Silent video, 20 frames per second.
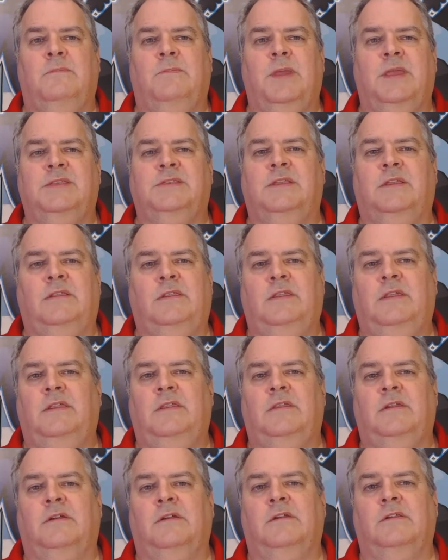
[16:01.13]
Basically,
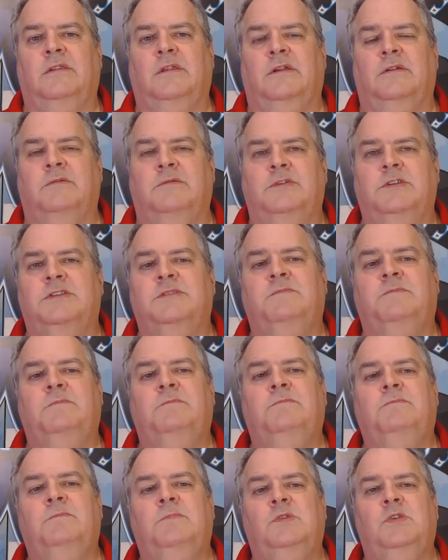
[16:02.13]
they're just
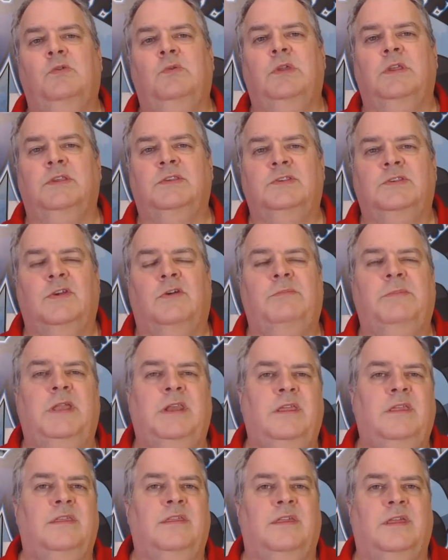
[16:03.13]
doing so
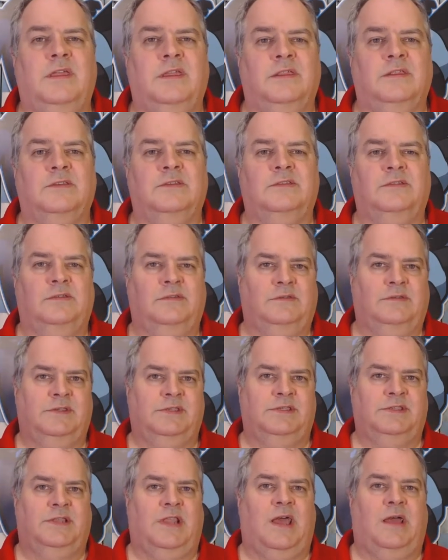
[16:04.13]
many things
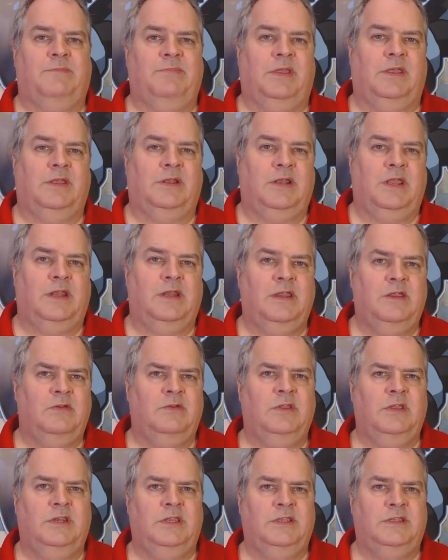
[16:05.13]
sloppy. And
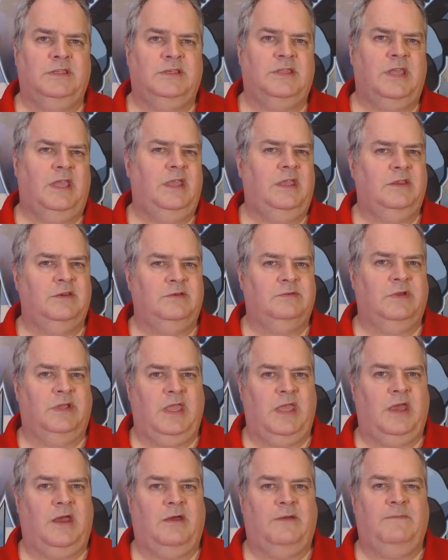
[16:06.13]
here you need to take into
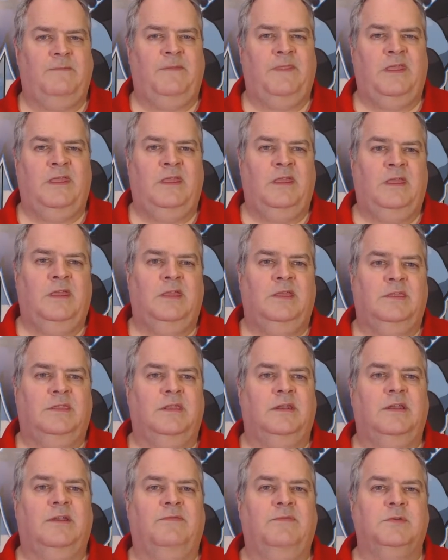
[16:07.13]
account
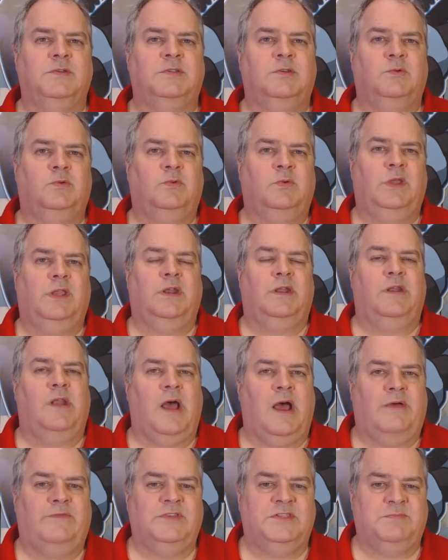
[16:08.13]
the difference between a
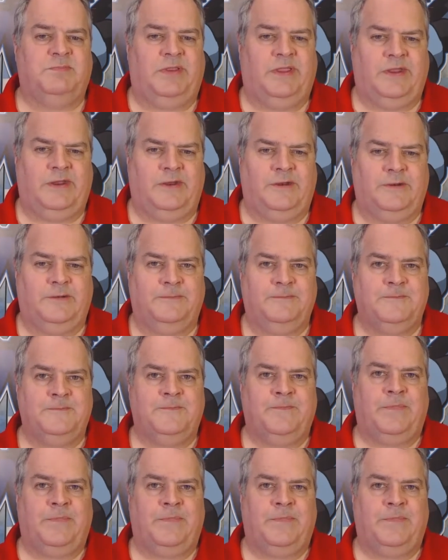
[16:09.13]
novice player